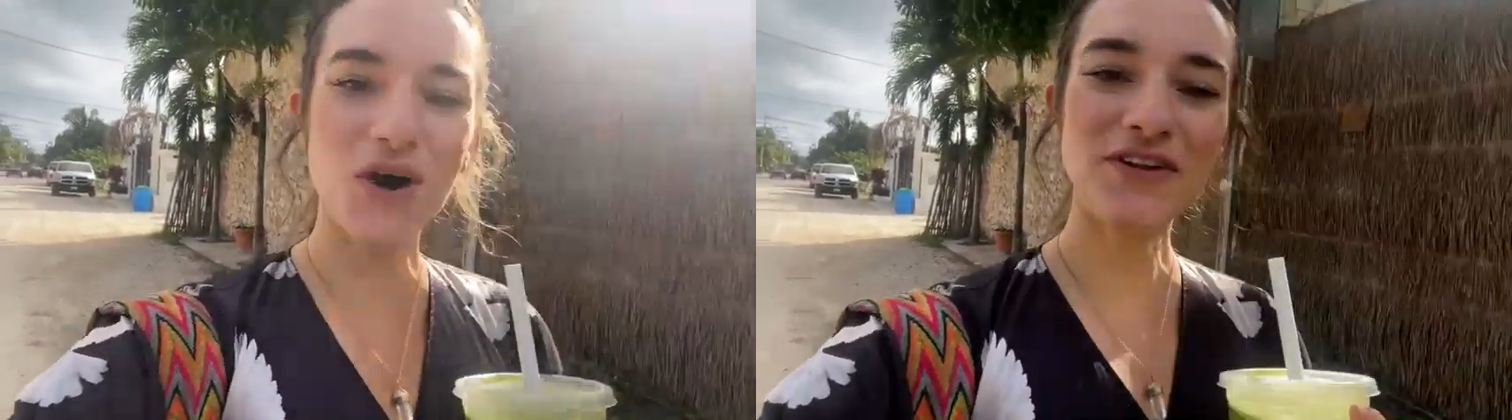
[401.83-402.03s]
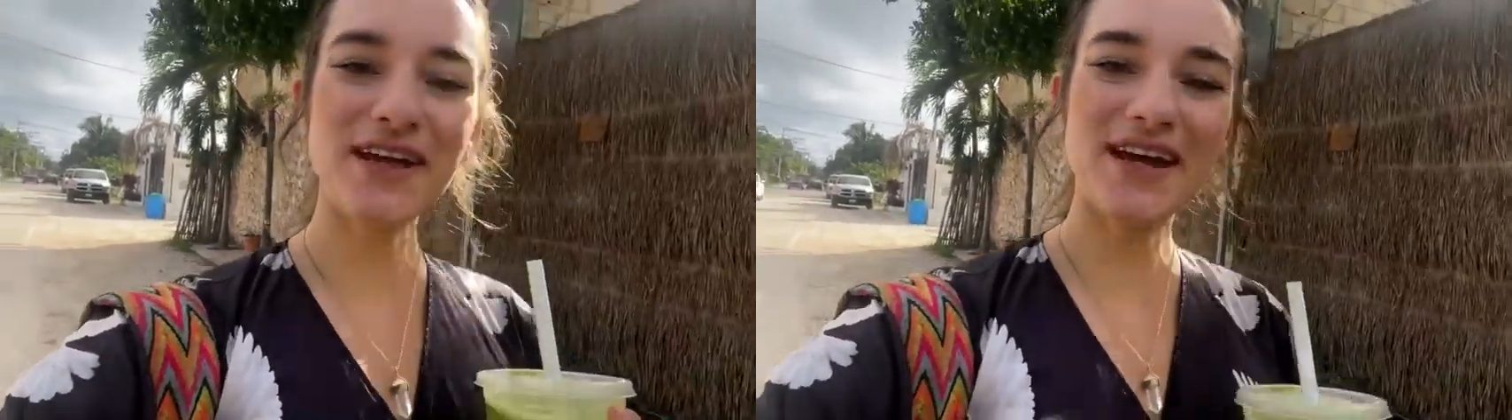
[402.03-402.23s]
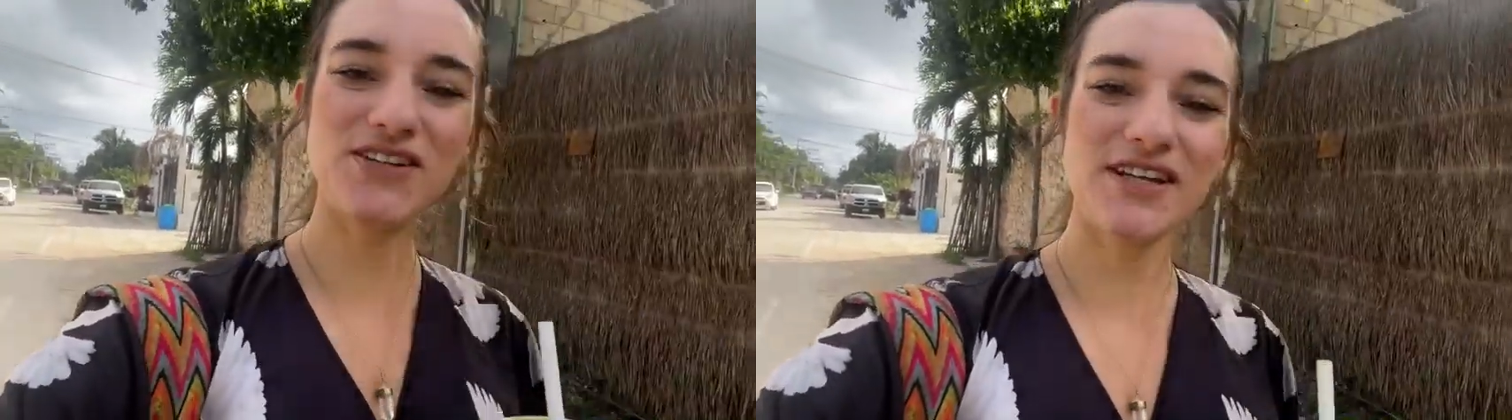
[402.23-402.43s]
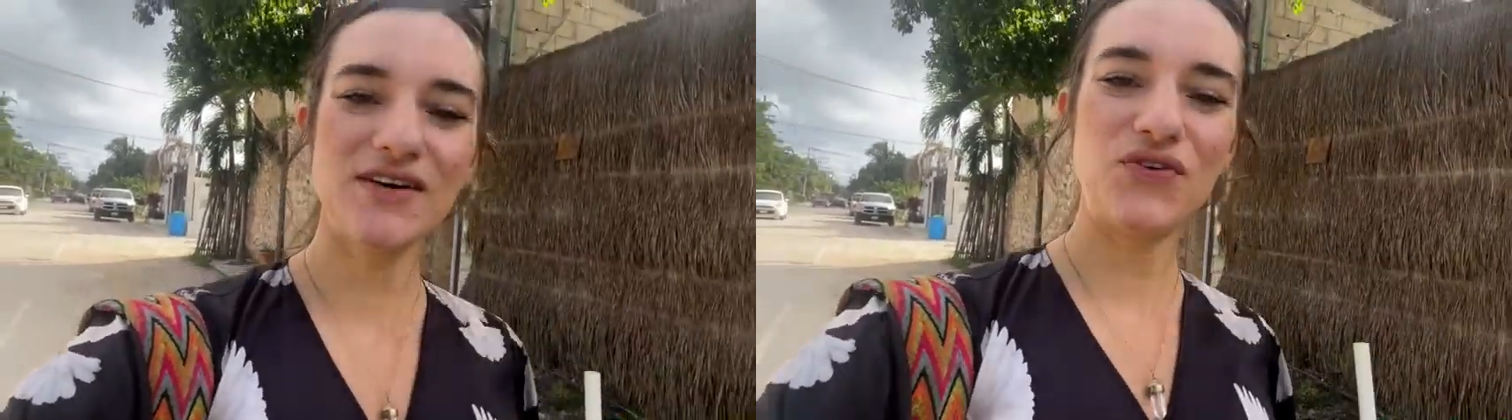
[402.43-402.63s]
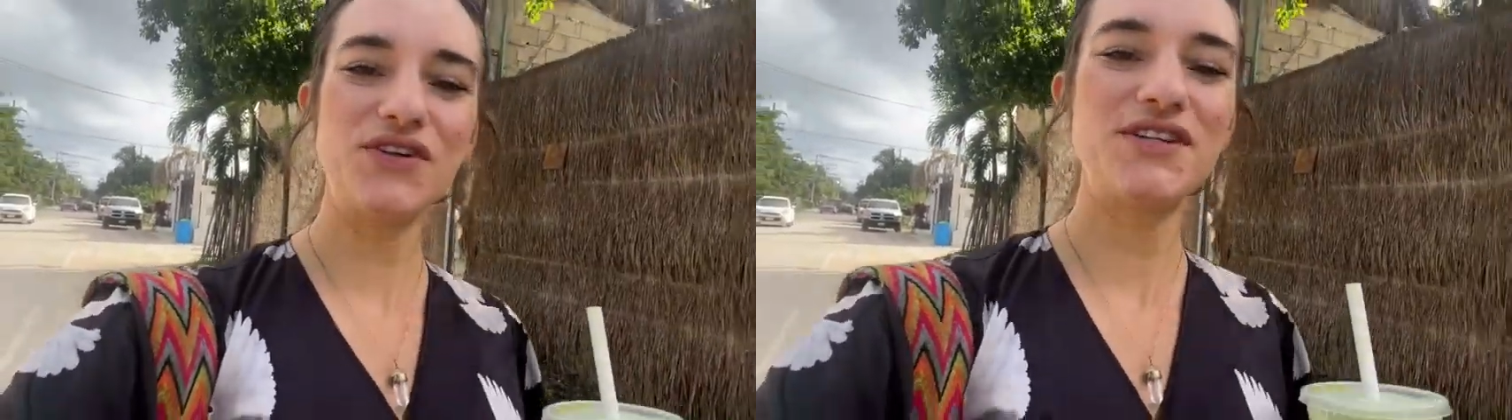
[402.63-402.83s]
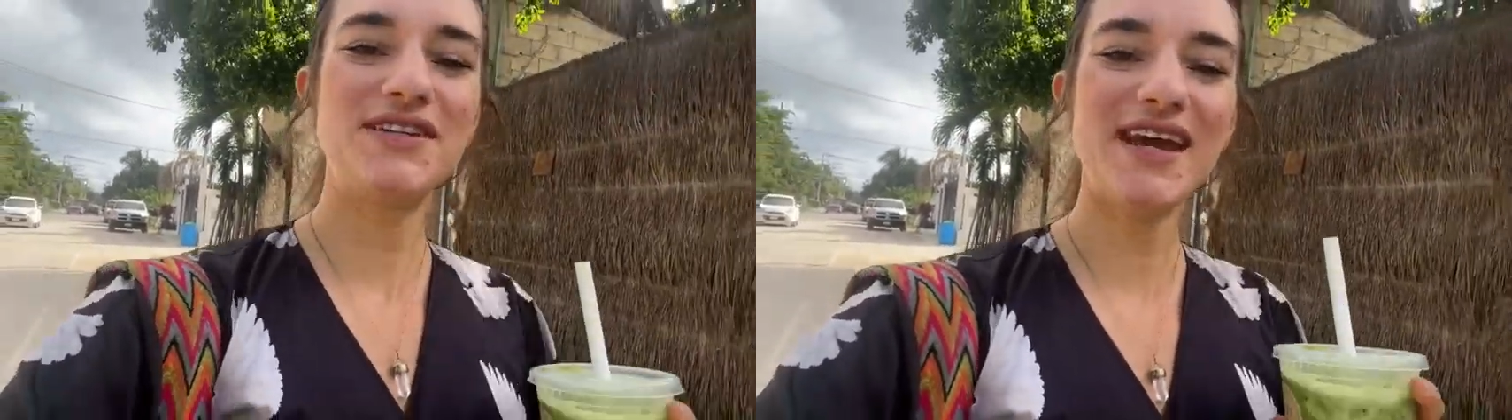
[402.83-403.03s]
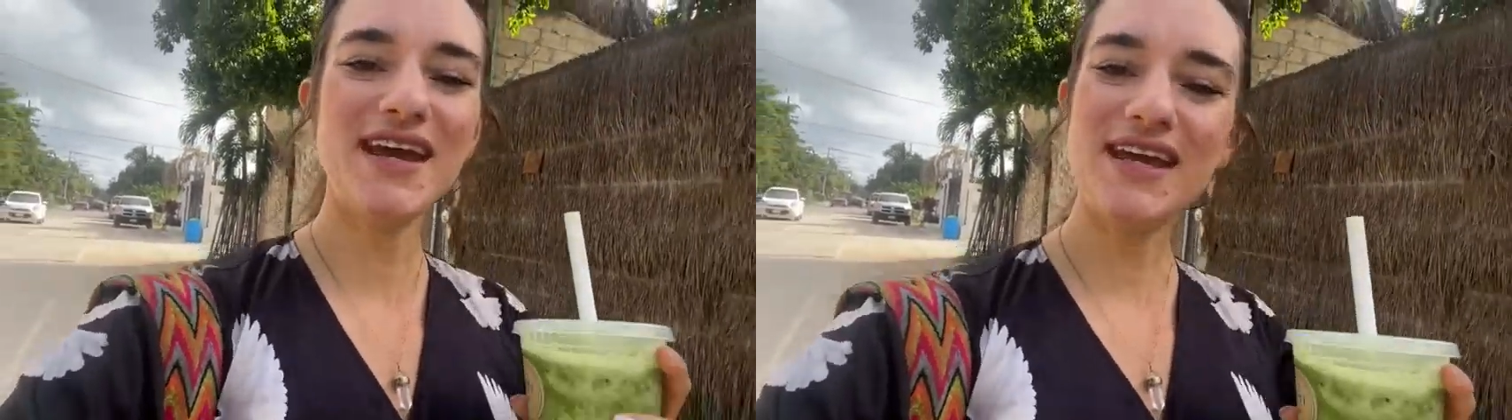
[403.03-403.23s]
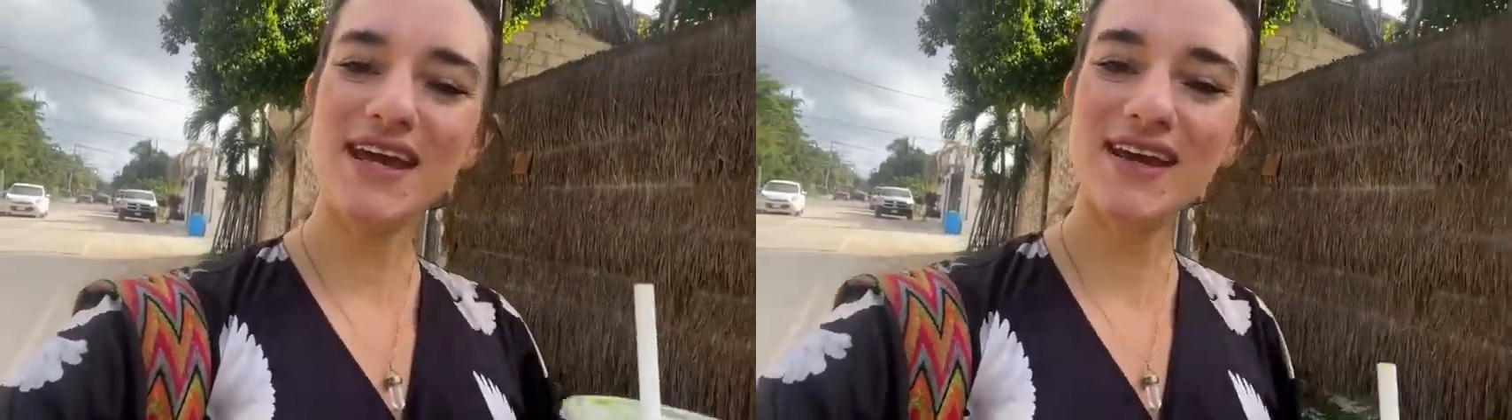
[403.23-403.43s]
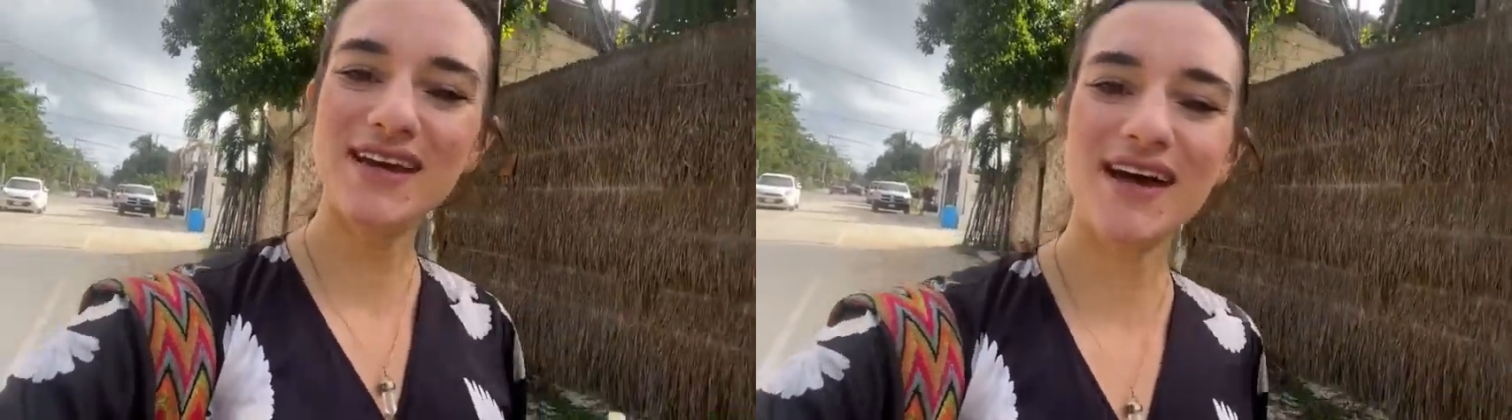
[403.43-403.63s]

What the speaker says: on the agenda for today,